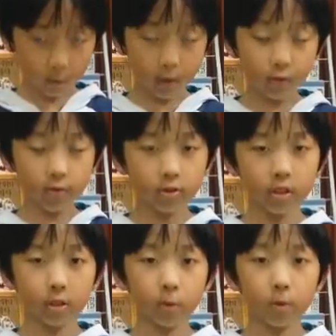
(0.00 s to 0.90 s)
we all
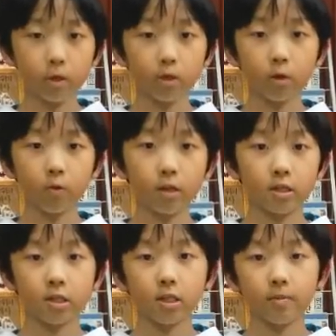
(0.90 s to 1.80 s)
think we know what
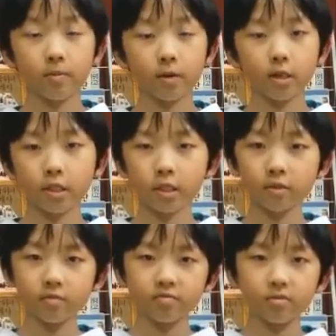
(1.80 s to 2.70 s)
sleep is.
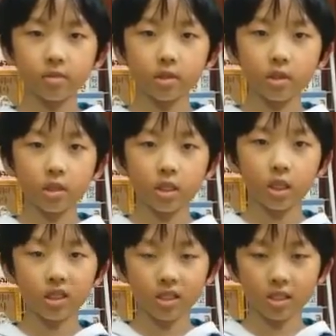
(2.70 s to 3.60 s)

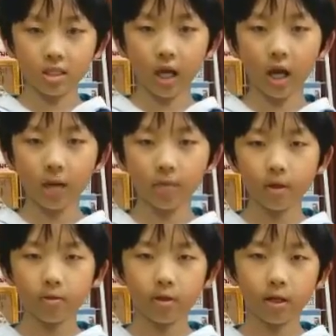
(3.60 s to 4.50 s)
Just time
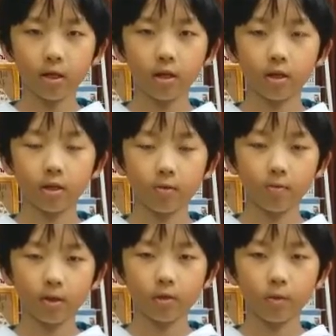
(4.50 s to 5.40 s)

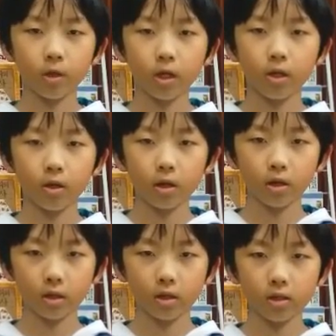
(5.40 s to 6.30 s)
when we are
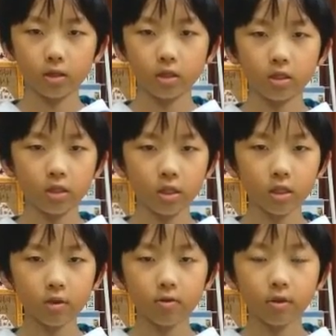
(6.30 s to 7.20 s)
unconscious,
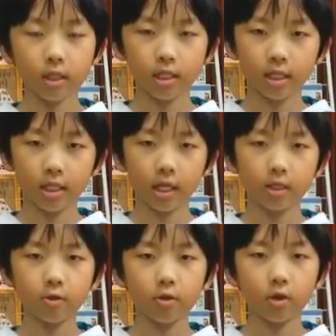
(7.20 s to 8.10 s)
resting
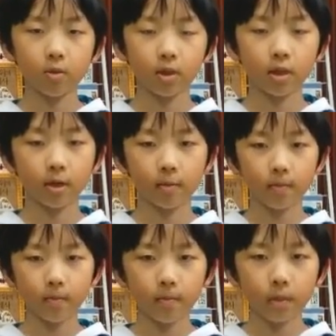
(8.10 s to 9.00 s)
and dreaming.
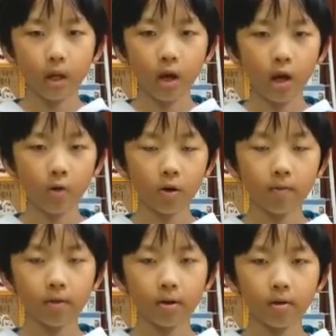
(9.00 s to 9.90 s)

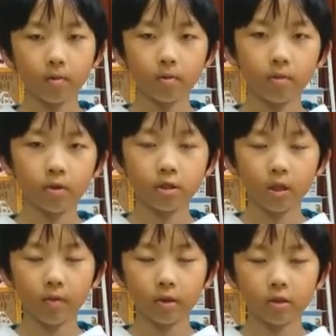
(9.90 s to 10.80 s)
However, most
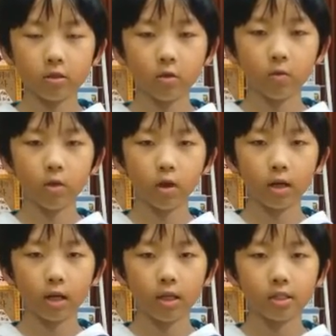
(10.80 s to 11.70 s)
of us don't
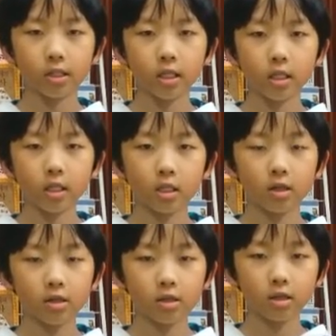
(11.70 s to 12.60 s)
realize
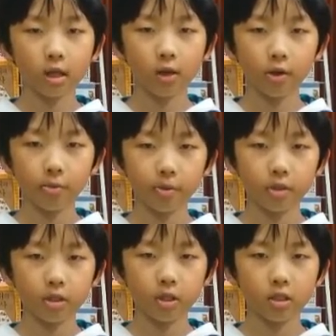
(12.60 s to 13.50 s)
just how
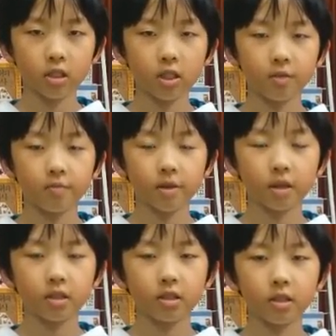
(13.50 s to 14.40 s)
important sleep
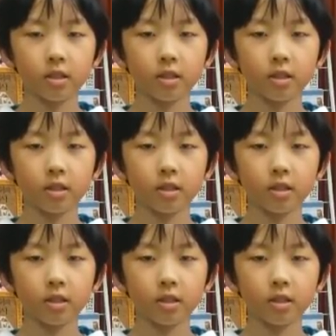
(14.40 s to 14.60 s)
is.